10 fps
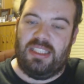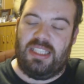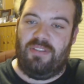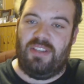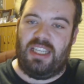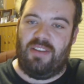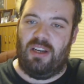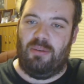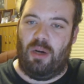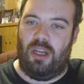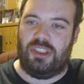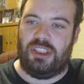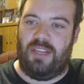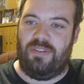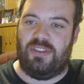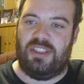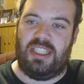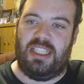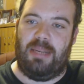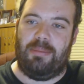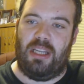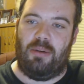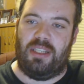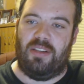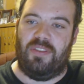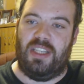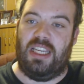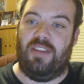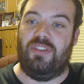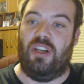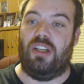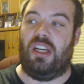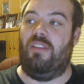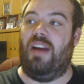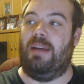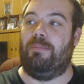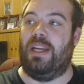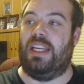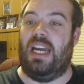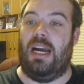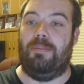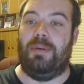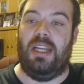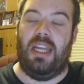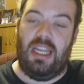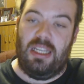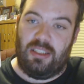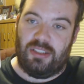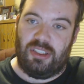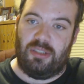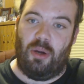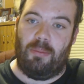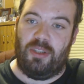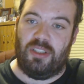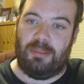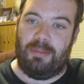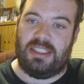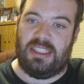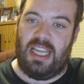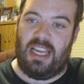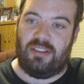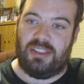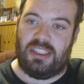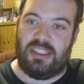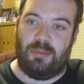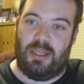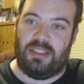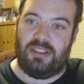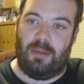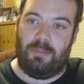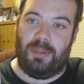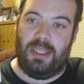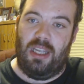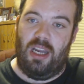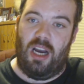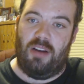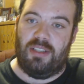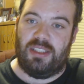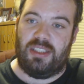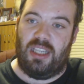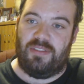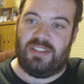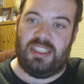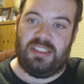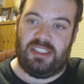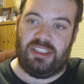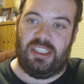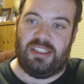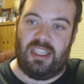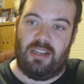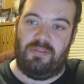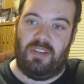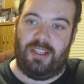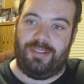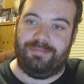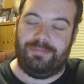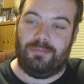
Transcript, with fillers: Definitely give it a watch. If you've seen it, let me know what you think. If not, go out and pick it up because you're not because you're missing out because this is one of the top horrors I've seen this year so far.